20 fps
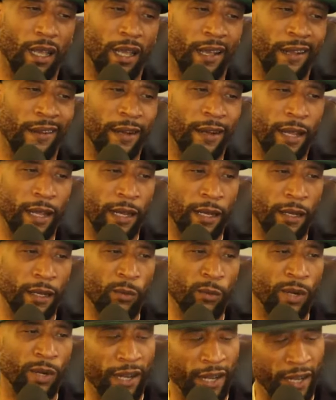And
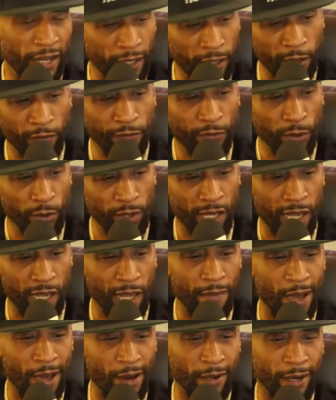then when the interview
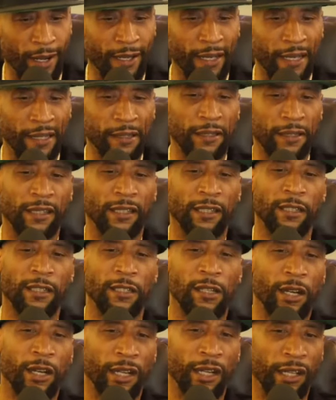came out, I guess it
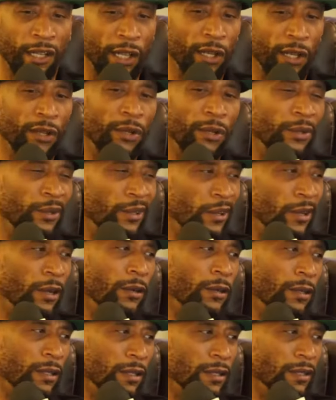started getting, you
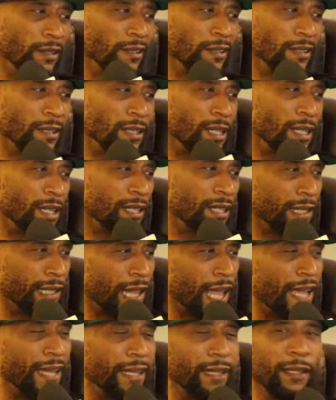know, a
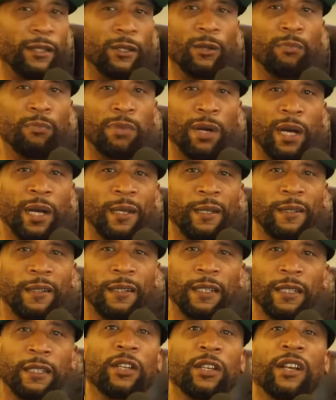slight little
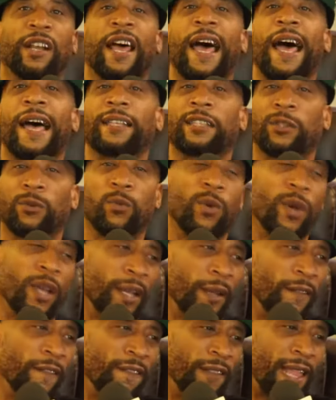buzz. And so that's
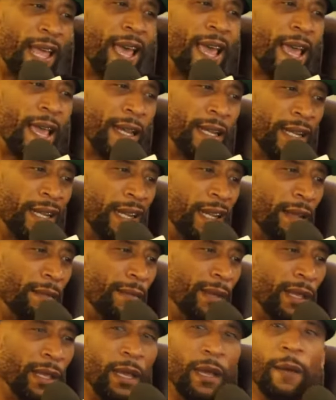when Vlad had
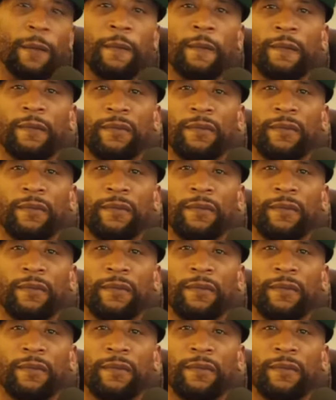hit me up.